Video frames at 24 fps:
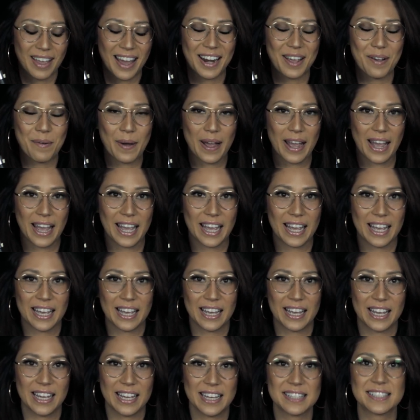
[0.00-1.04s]
Anyway,
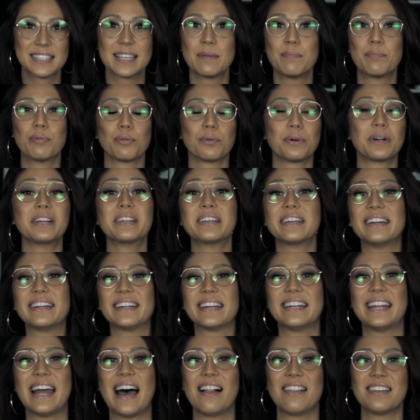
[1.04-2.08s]
it's a
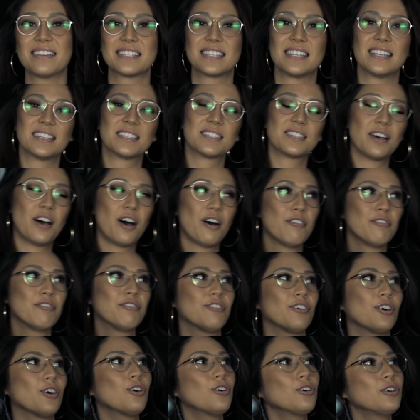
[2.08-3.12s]
brilliant analysis
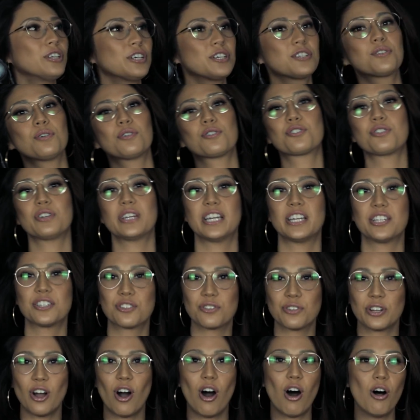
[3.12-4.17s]
of early social
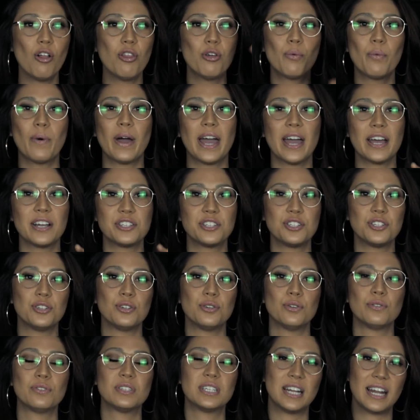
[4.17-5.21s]
history all the way
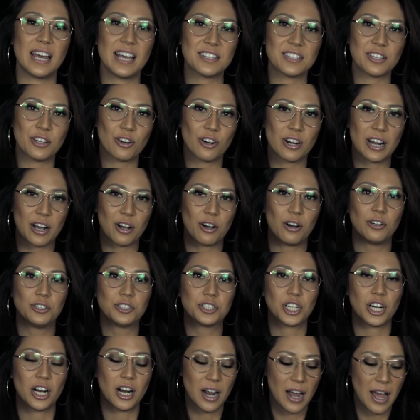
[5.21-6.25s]
to today's internet
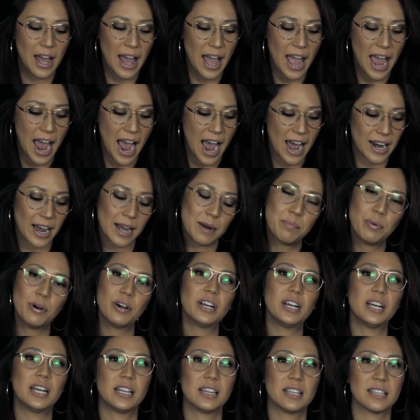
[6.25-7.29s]
culture. And I'd
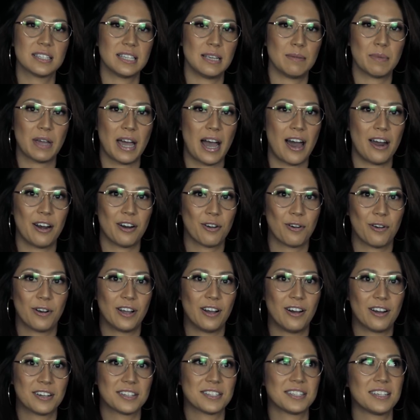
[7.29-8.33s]
put it in the same
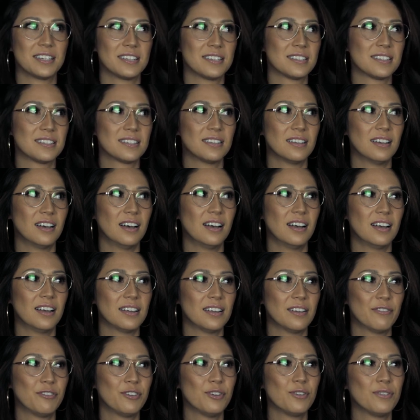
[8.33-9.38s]
category, honestly, as
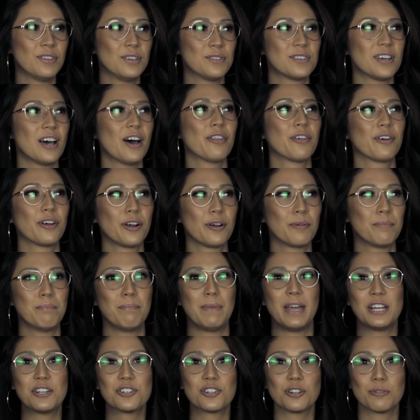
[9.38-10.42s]
a few of these other
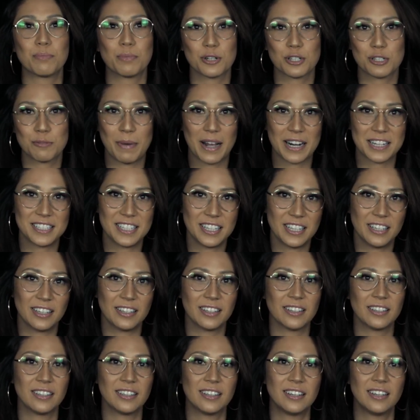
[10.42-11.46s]
major
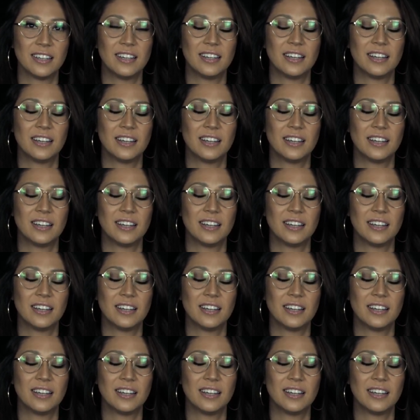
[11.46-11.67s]
perspective